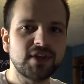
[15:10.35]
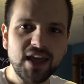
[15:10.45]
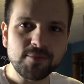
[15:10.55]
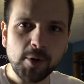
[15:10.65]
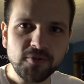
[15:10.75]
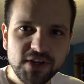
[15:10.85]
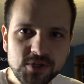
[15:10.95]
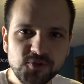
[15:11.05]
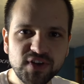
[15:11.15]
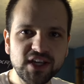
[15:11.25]
Yeah, the
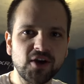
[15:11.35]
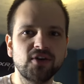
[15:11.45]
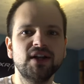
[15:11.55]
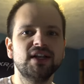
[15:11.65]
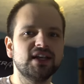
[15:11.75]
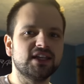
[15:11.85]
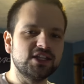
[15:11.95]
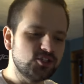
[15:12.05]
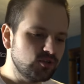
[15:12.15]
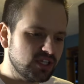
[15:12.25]
motivational video. It
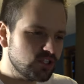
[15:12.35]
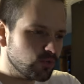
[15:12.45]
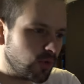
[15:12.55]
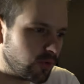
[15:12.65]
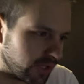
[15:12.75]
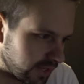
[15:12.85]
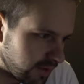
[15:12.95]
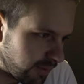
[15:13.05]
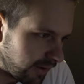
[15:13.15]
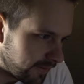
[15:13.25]
gets you rolling.
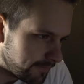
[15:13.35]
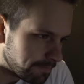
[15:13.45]
Come on.